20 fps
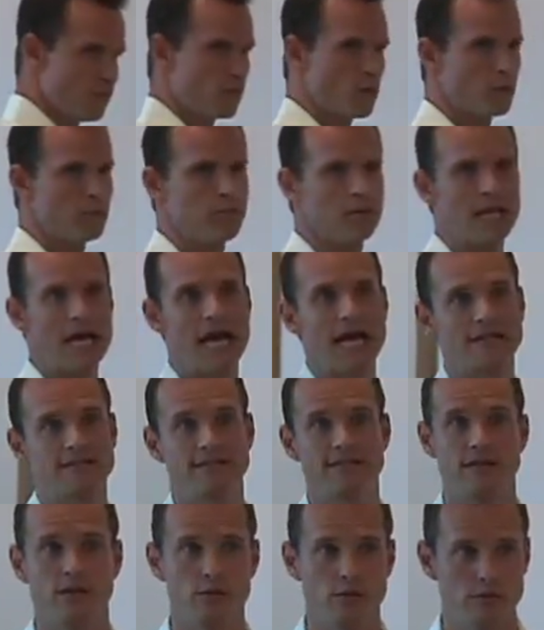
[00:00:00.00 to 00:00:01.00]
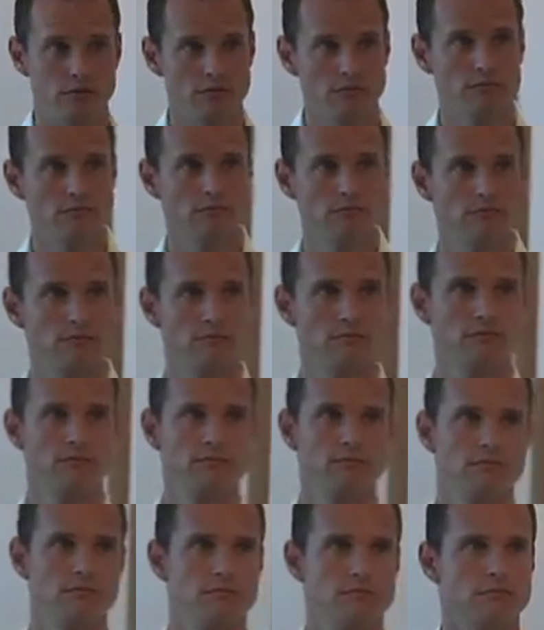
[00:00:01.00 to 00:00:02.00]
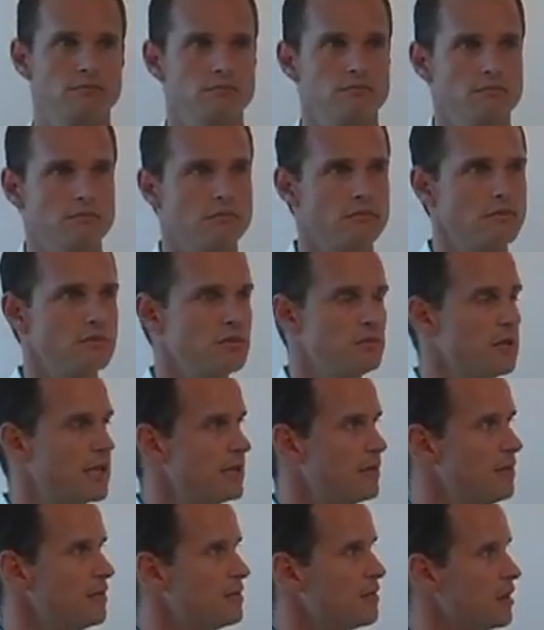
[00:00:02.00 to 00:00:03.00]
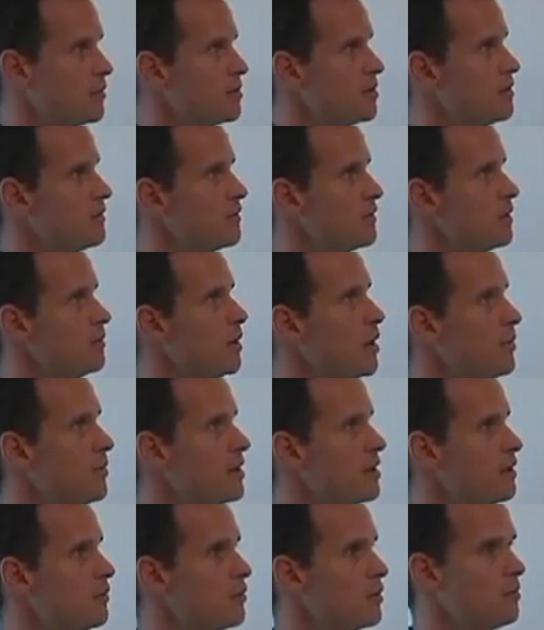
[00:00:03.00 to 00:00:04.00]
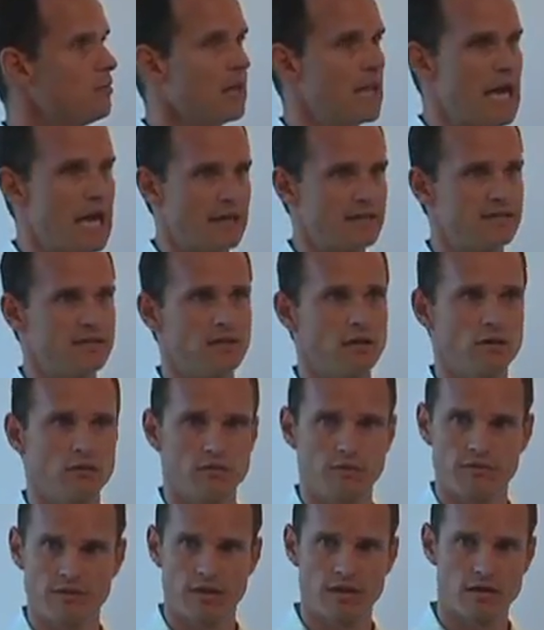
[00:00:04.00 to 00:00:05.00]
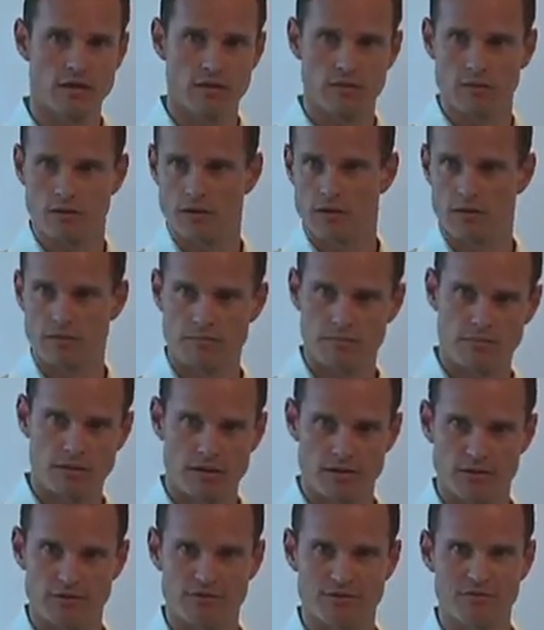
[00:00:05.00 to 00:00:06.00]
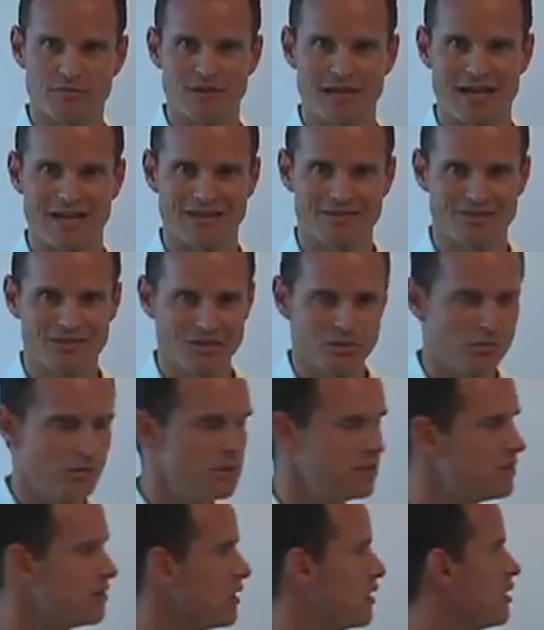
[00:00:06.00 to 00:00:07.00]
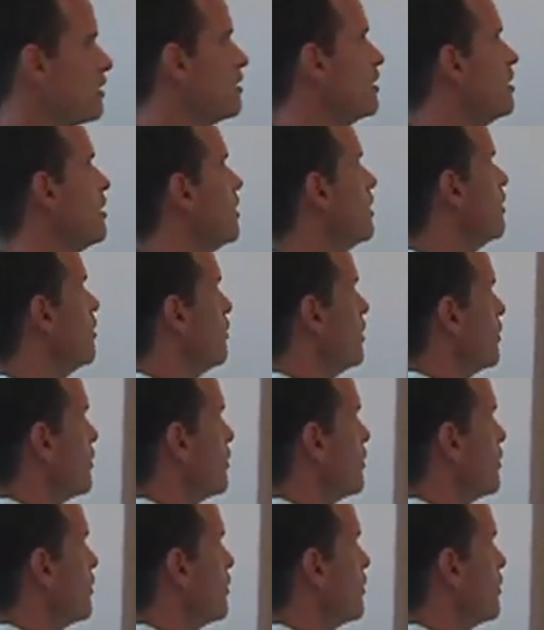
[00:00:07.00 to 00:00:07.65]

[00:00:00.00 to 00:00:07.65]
we're Blackstone, let's make the assumption for a moment that we're Blackstone. We're all partners of Blackstone. We